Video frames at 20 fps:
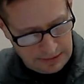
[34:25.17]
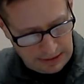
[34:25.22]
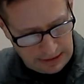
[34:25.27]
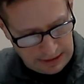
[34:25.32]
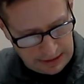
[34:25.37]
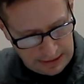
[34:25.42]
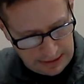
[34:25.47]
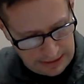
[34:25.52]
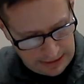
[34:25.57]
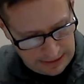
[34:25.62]

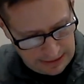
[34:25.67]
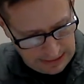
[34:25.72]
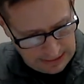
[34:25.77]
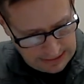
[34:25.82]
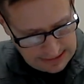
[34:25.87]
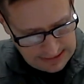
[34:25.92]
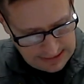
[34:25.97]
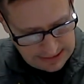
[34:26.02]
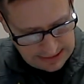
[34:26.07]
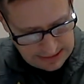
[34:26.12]

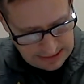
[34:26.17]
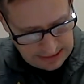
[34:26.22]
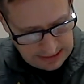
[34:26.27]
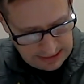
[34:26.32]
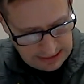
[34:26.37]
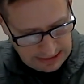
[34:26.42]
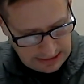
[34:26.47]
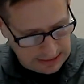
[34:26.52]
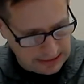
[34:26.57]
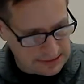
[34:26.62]
Let's
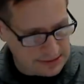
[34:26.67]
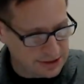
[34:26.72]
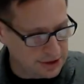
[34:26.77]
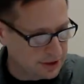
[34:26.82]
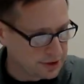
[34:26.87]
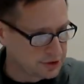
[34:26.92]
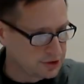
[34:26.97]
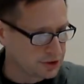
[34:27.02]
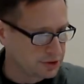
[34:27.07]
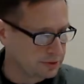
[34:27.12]
see, let's
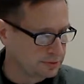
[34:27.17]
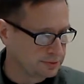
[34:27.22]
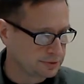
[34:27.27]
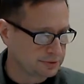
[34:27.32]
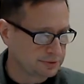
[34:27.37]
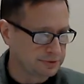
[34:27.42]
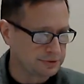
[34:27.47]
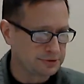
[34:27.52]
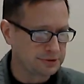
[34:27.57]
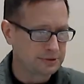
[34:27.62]
talk
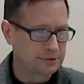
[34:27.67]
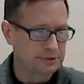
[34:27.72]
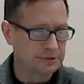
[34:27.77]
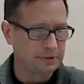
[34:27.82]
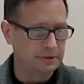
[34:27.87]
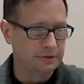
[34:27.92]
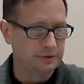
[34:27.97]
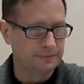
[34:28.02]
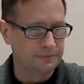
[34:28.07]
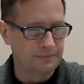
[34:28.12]
schools.
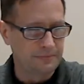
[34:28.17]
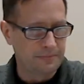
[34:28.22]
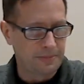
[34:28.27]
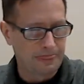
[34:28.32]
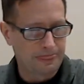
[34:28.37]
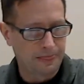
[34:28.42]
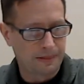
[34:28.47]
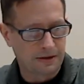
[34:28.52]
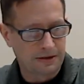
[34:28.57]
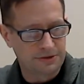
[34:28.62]

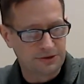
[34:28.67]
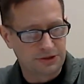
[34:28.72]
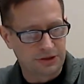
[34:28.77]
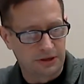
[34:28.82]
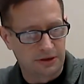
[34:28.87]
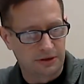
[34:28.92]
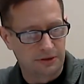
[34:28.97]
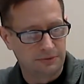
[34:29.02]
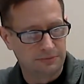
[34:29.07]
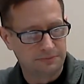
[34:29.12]

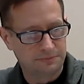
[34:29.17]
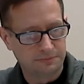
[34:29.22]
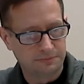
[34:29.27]
So